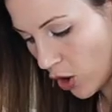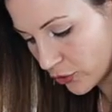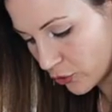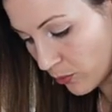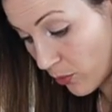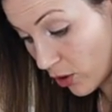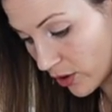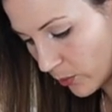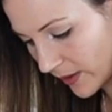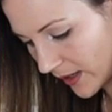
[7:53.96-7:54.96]
on
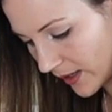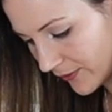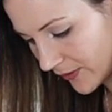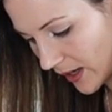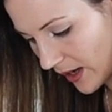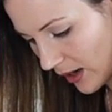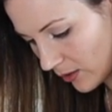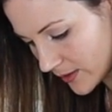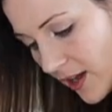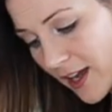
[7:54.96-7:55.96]
tomorrow when I leave the
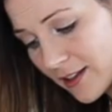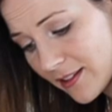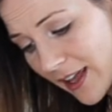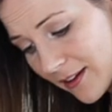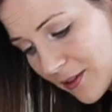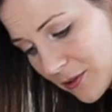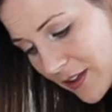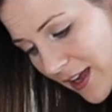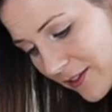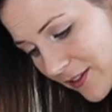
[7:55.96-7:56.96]
house. I tangled
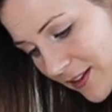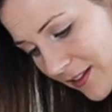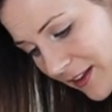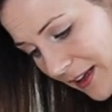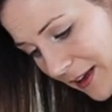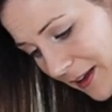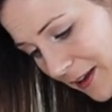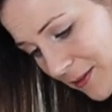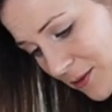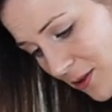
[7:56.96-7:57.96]
everything.